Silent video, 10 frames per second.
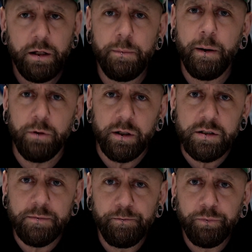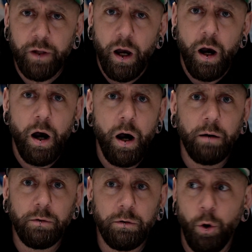The buildings
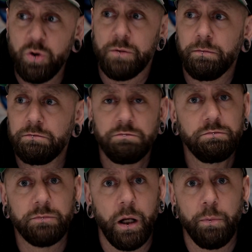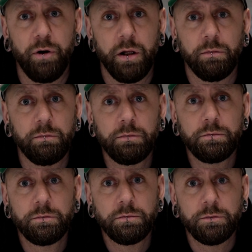are awesome. They look brilliant.
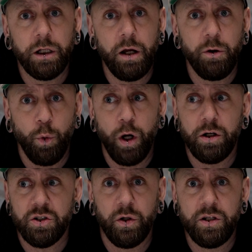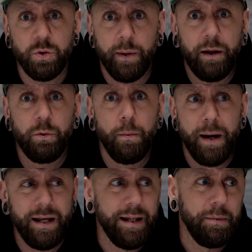You know, the work that's gone into them, how they were
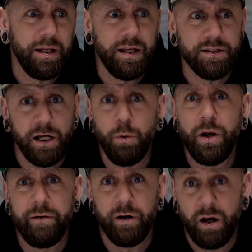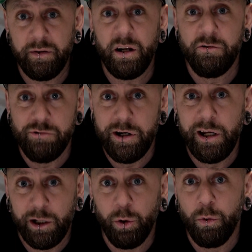made that many years ago, whatever. I think they're
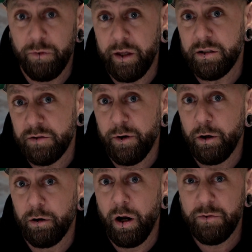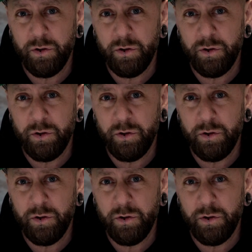really cool things to photograph.